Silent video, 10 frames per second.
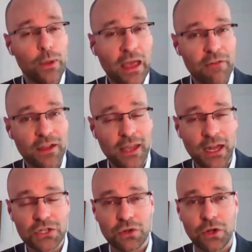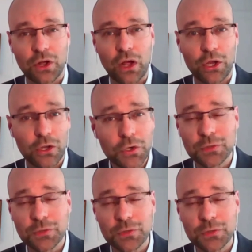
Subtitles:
we have engaged on a huge